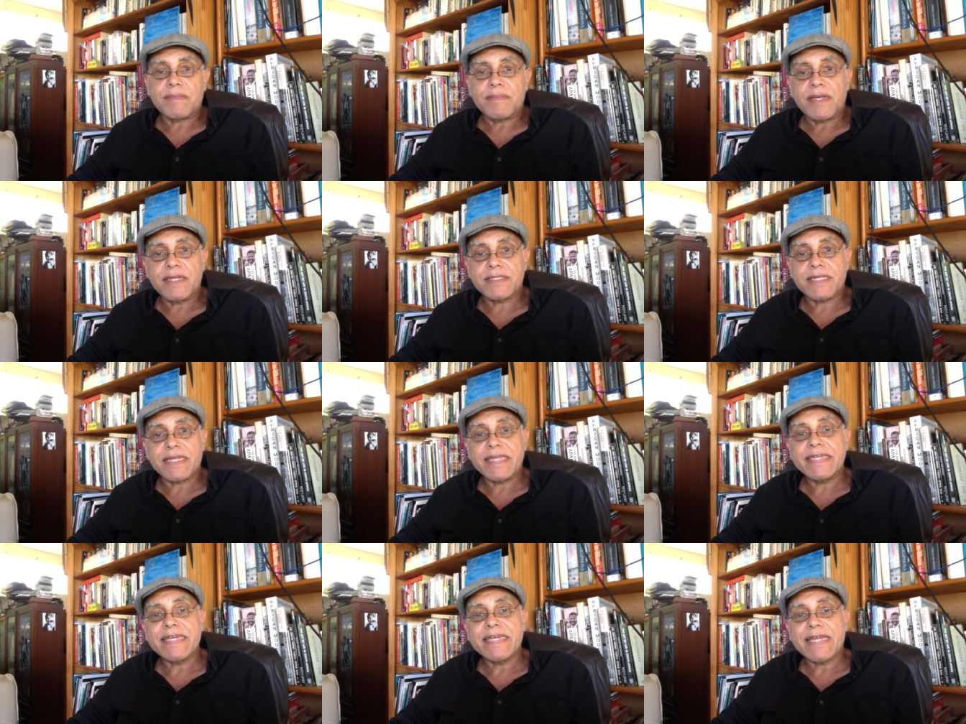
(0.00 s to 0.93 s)
as a
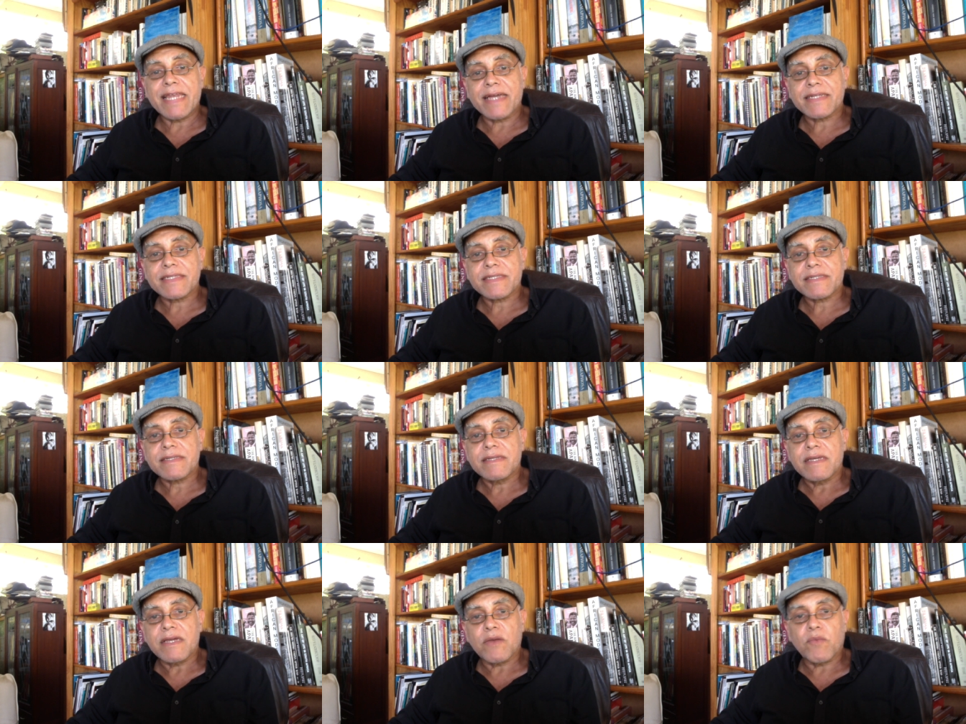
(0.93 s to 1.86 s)
leading light,
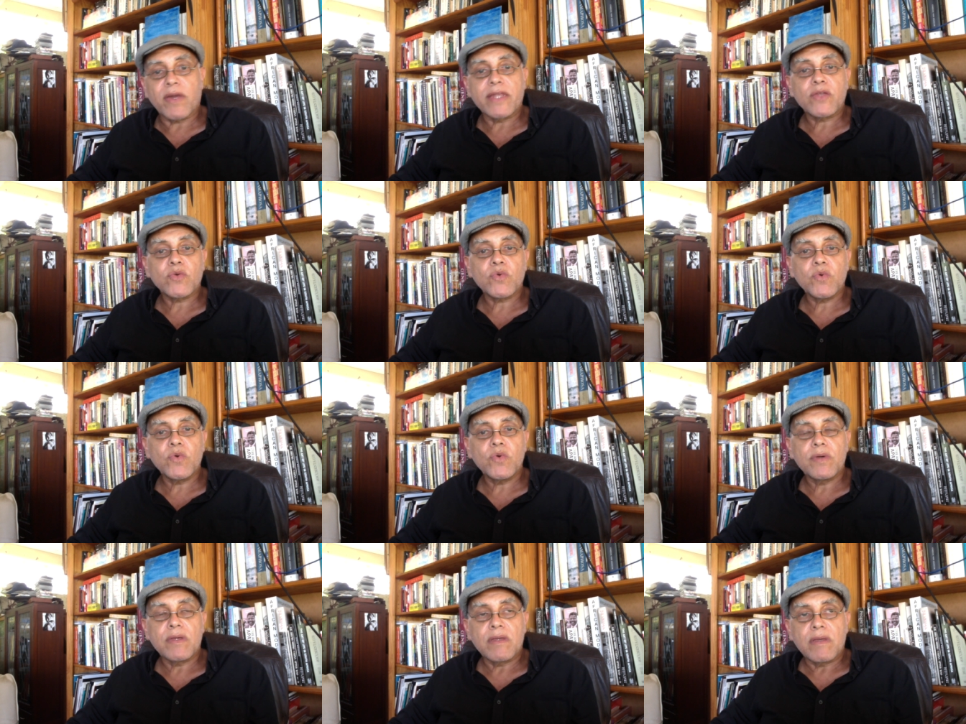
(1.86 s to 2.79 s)
one who,
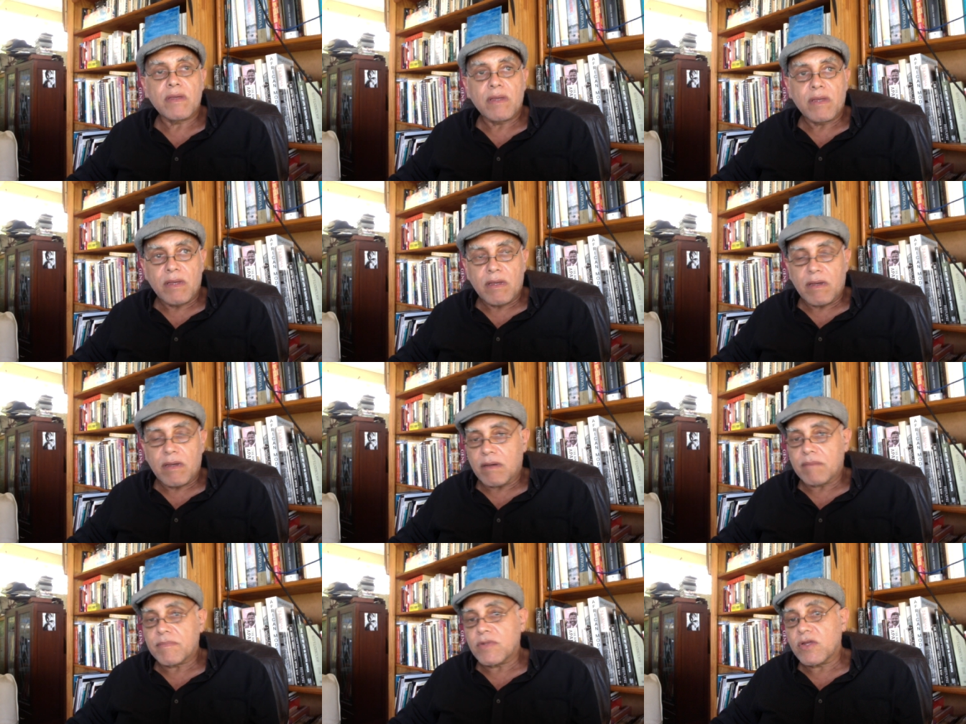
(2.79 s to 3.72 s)

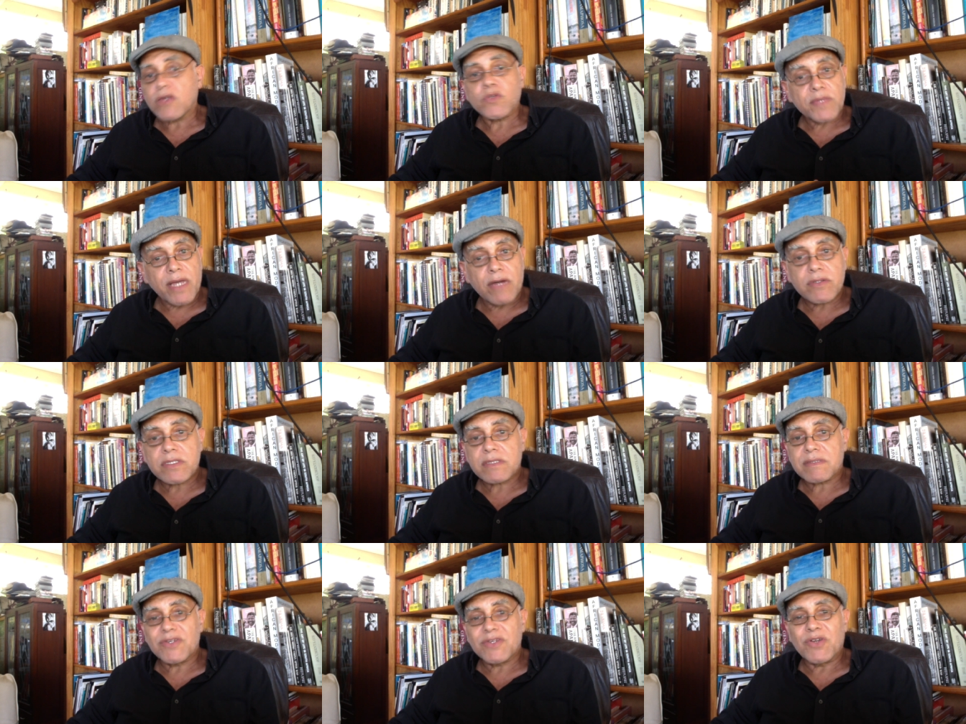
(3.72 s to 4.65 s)
not sure
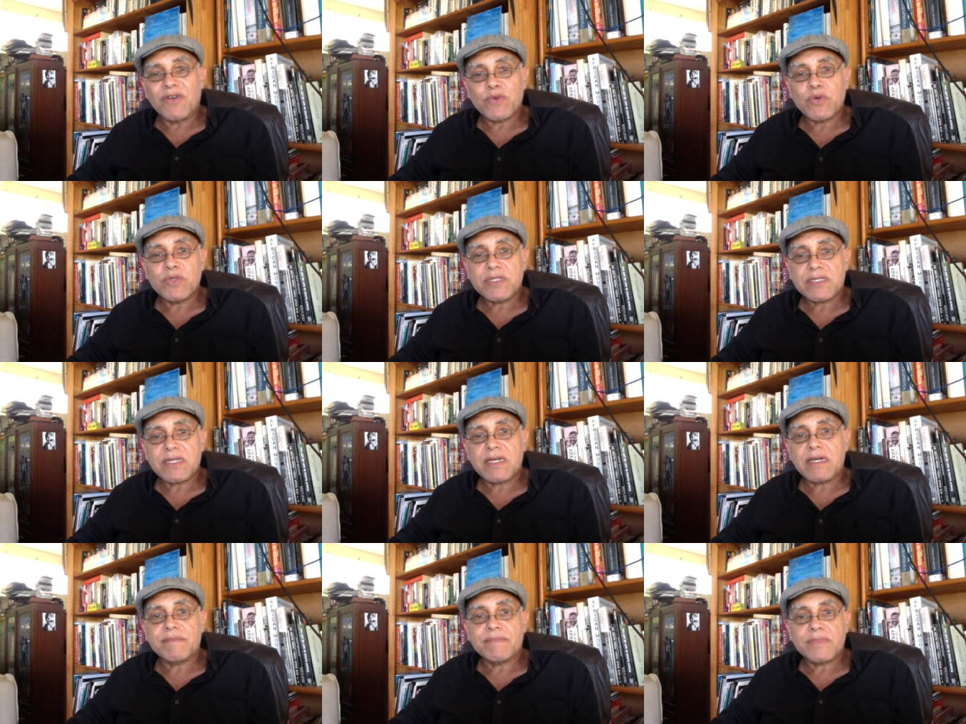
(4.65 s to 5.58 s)
without, you know, of course,
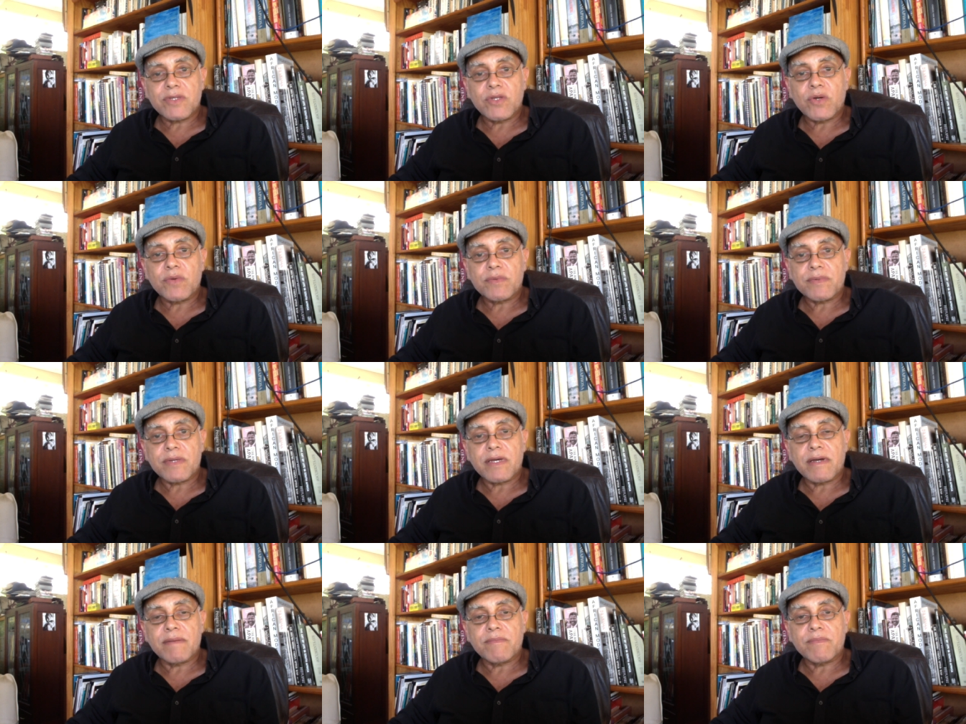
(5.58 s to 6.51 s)
you
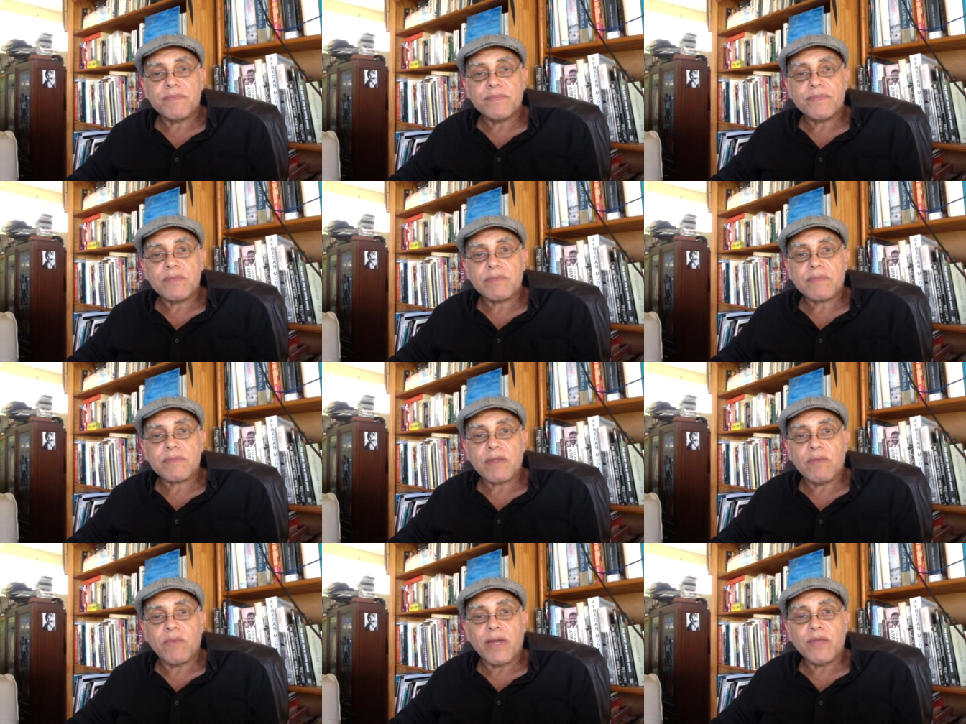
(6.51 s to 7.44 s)
know,
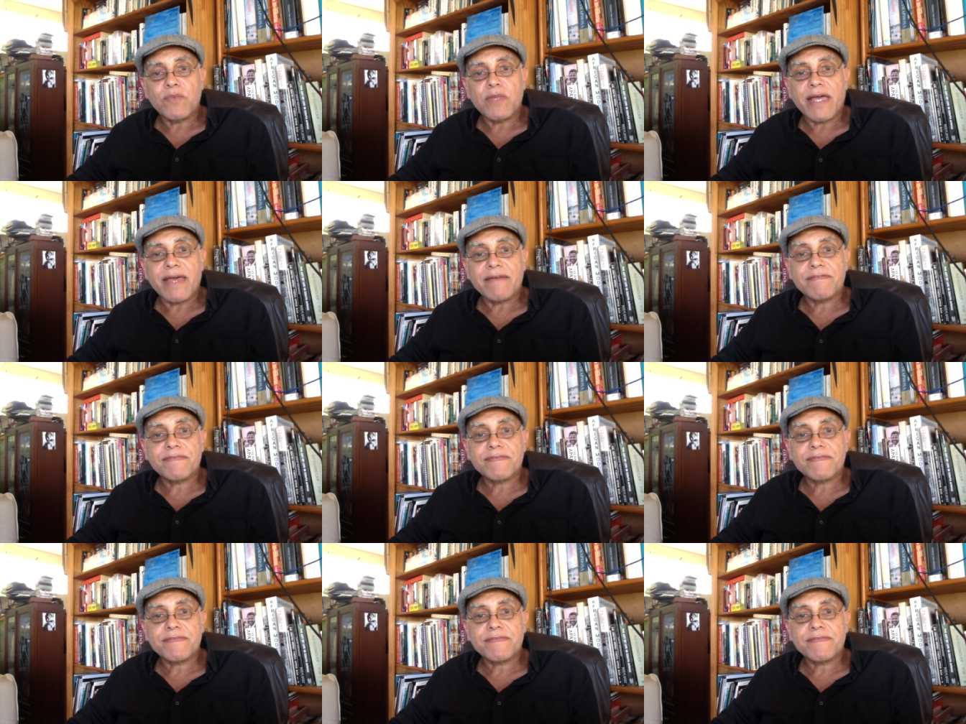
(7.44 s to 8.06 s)
one will have,